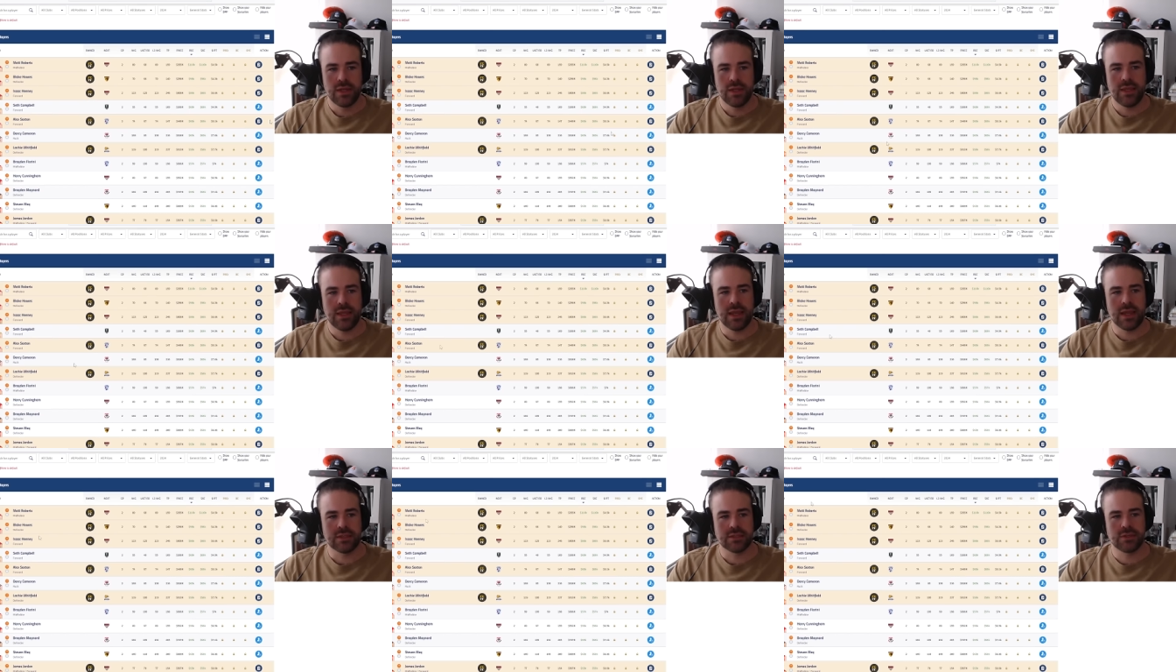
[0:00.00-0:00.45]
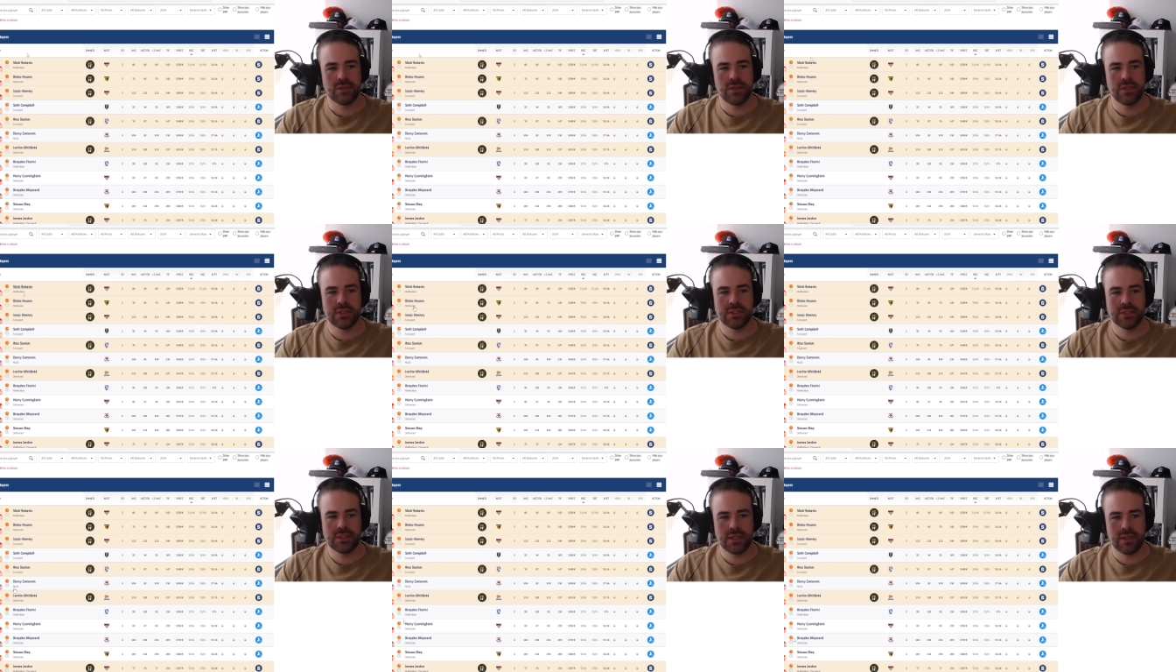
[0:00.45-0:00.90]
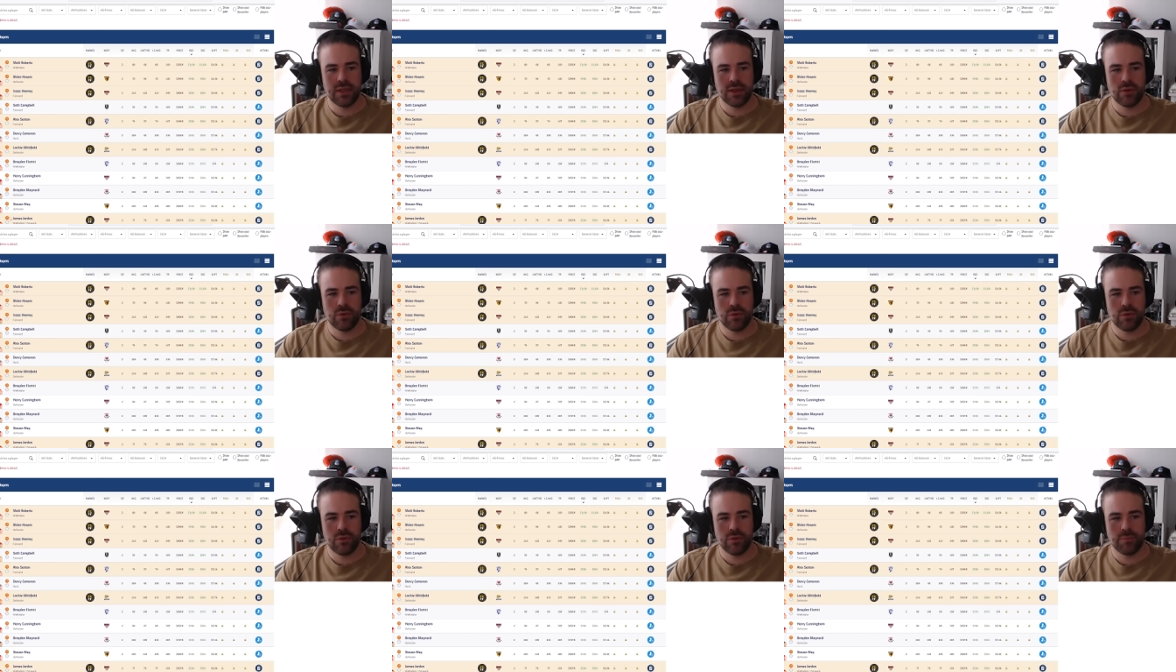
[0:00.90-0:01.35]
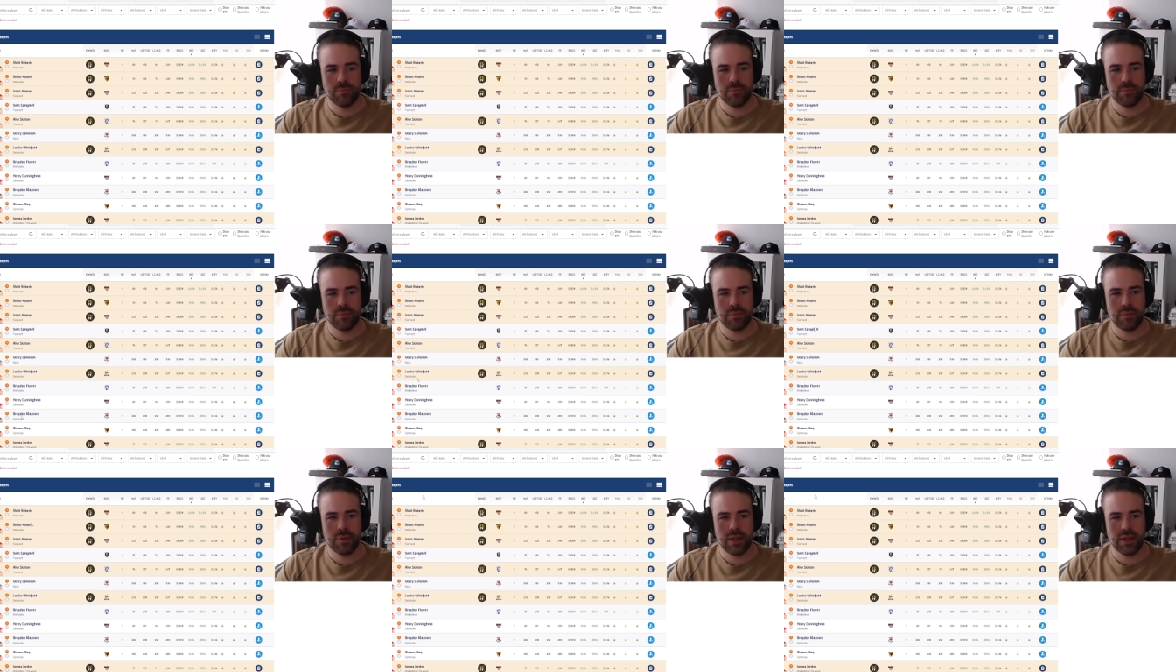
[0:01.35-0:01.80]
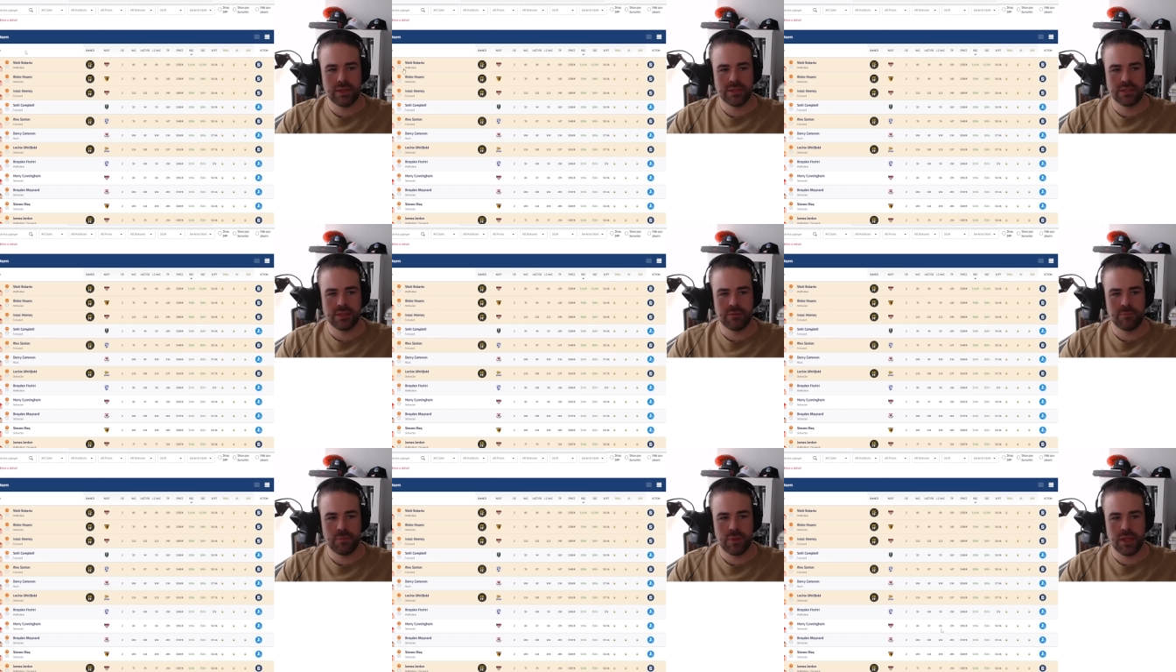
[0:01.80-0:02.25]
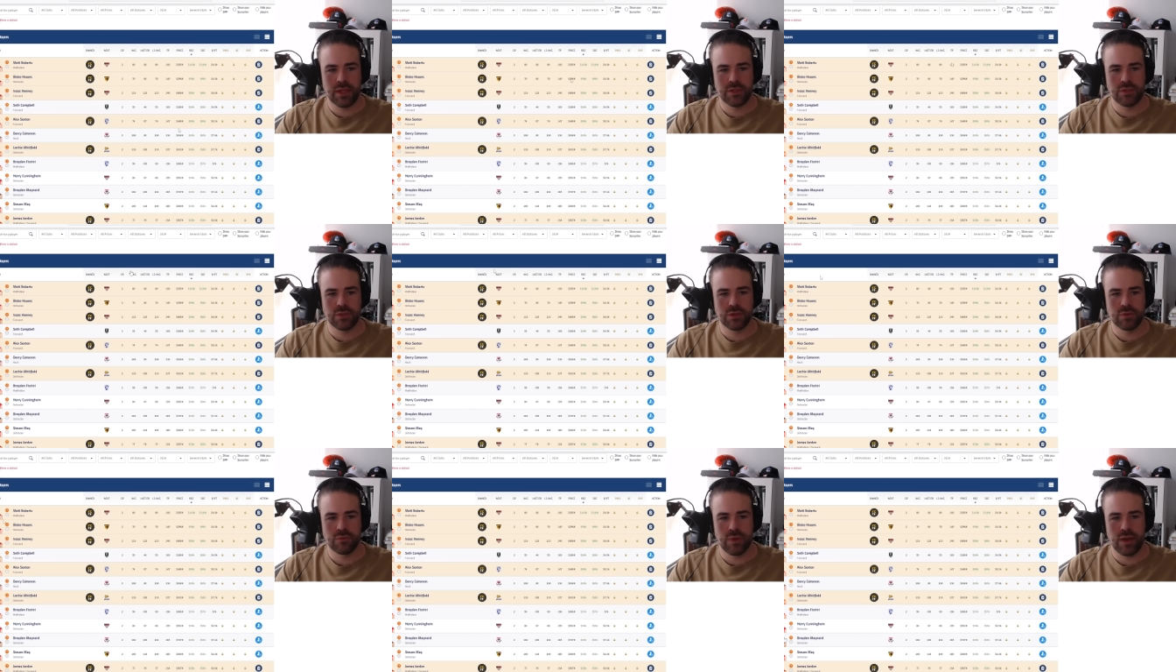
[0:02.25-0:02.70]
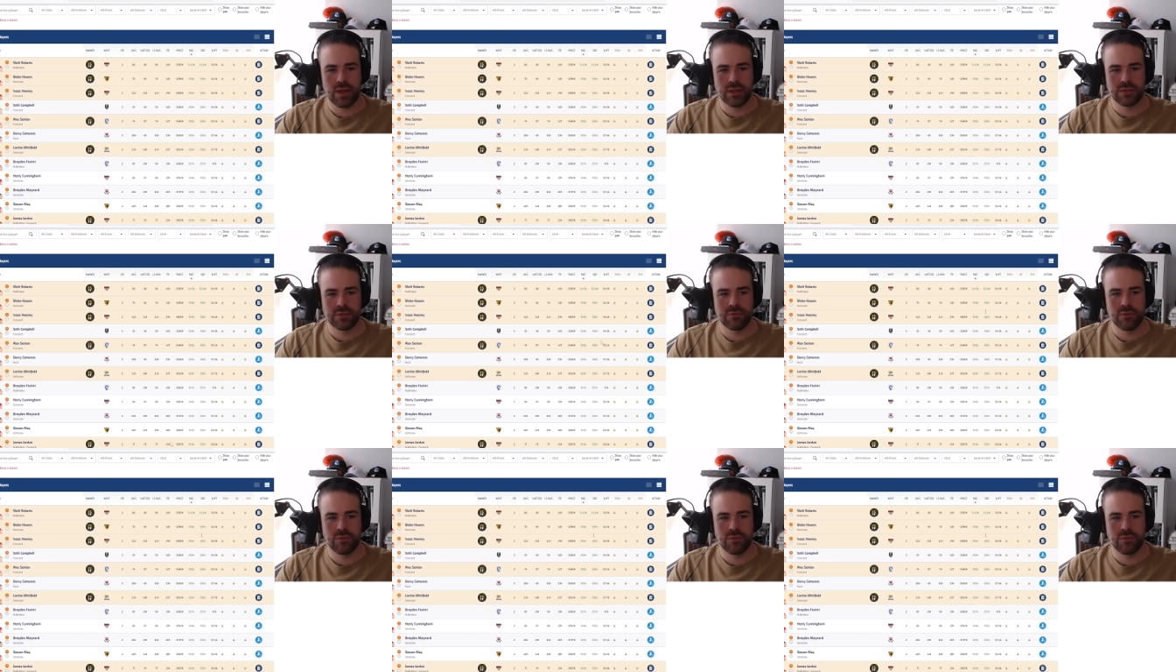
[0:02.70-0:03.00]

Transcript: Yeah, so you can see like all the players that have played two rounds,